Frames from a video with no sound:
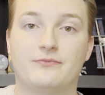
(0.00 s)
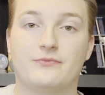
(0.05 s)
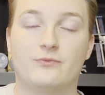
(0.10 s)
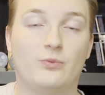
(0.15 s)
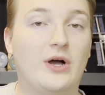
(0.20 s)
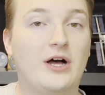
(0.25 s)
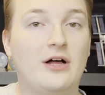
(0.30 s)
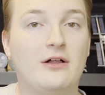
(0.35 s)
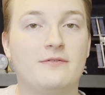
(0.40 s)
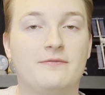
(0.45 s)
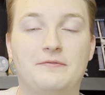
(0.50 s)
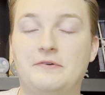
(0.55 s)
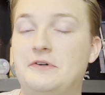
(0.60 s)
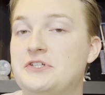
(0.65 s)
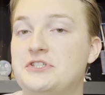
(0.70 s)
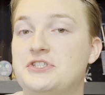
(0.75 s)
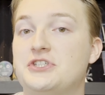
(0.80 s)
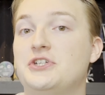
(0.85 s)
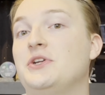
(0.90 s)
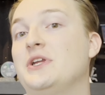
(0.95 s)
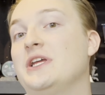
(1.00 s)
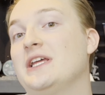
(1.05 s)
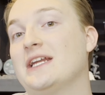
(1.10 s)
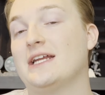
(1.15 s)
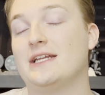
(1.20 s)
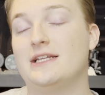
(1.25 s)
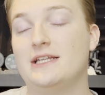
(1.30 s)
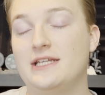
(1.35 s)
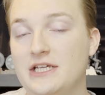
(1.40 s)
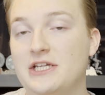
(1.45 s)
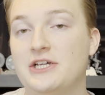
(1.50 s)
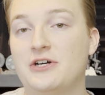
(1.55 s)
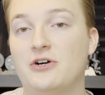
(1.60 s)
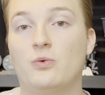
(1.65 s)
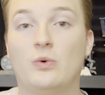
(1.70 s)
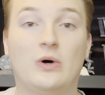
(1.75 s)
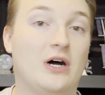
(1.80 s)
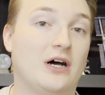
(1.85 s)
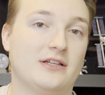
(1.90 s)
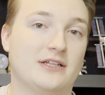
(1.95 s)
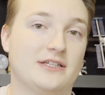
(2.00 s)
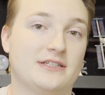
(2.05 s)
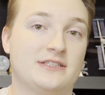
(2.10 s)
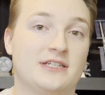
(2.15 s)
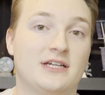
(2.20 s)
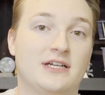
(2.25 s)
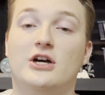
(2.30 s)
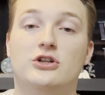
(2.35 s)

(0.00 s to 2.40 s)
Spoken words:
Well, first you need a Neo wallet.